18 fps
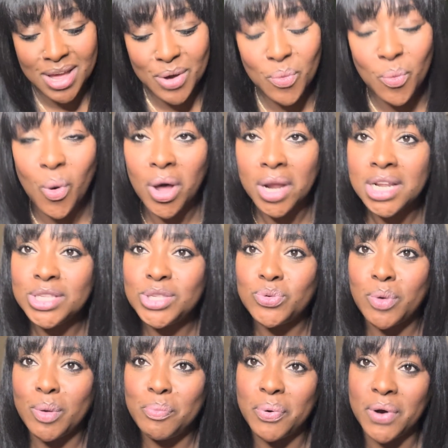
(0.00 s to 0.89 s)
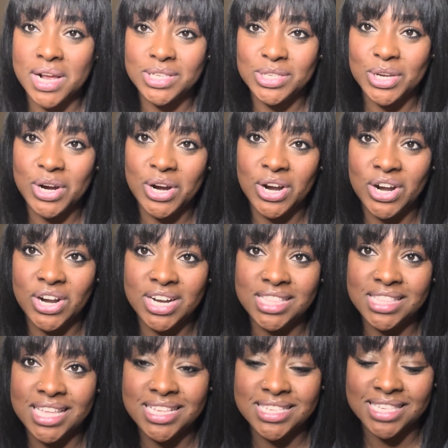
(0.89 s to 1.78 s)
wanting to impress her
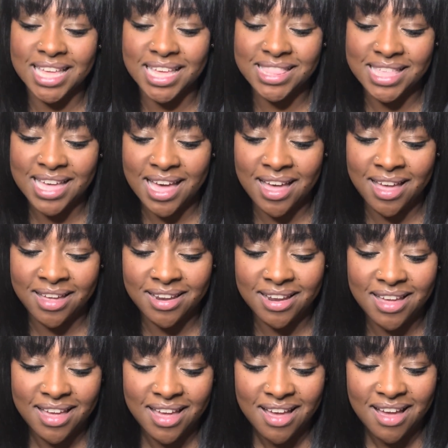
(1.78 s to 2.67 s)
and things like that.